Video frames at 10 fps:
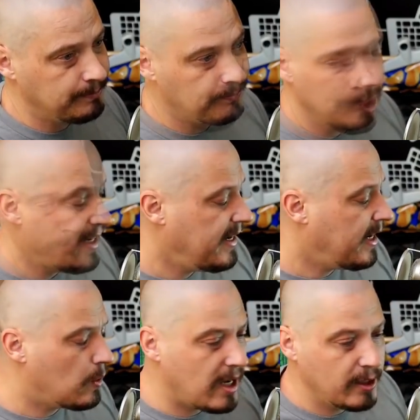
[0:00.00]
Right
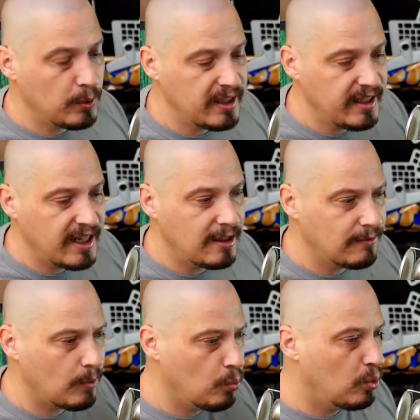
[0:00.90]
now, I only
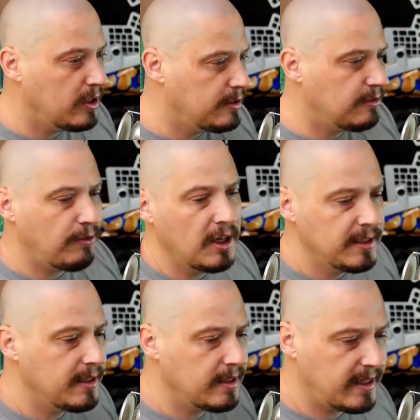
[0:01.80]
have one
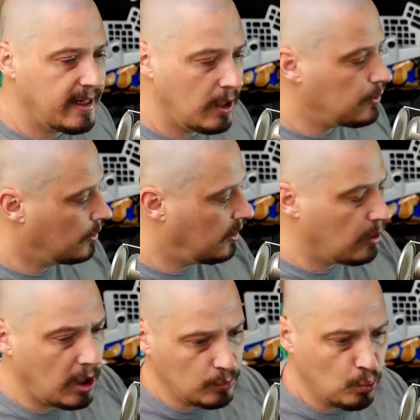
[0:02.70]
funded account
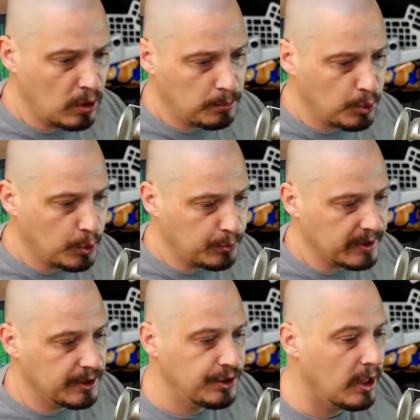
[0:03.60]
on one
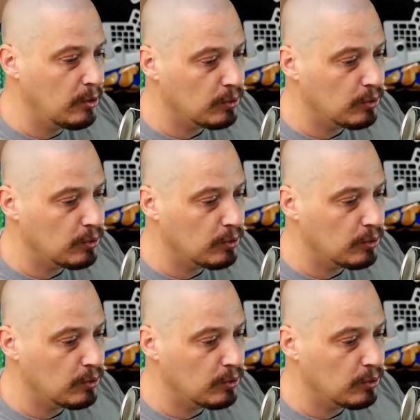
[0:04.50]
brokerage.